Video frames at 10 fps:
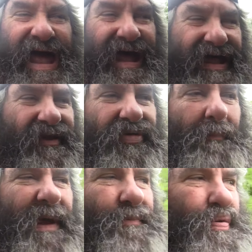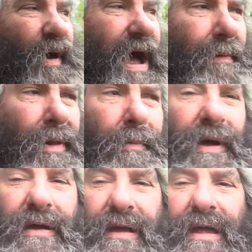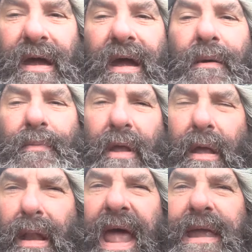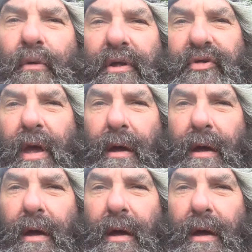uh, there's a big problem. The language